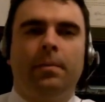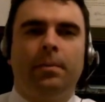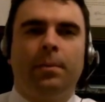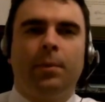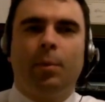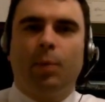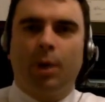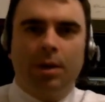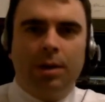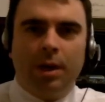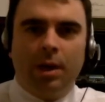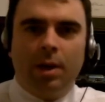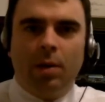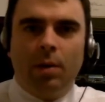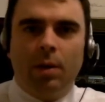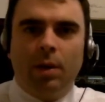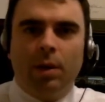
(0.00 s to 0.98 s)
Where are they
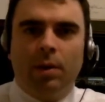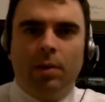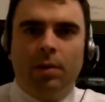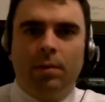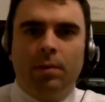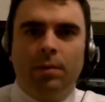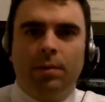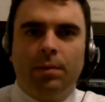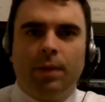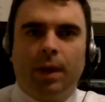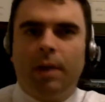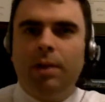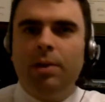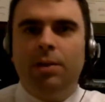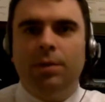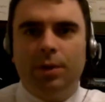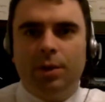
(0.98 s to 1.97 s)
going? How
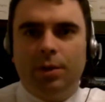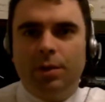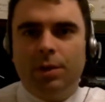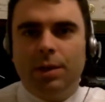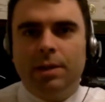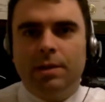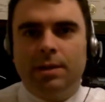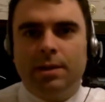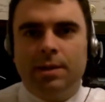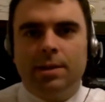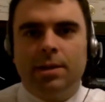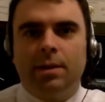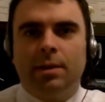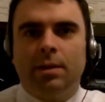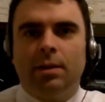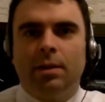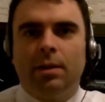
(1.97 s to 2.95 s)
do you even know they
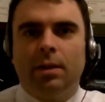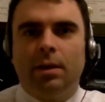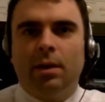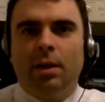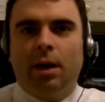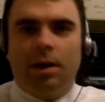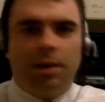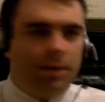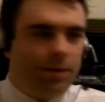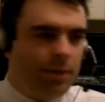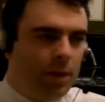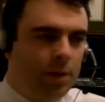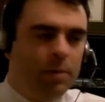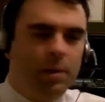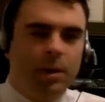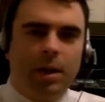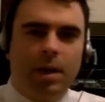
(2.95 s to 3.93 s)
existed? Are they
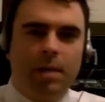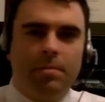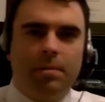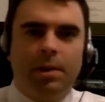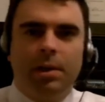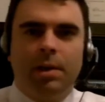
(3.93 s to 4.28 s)
following up?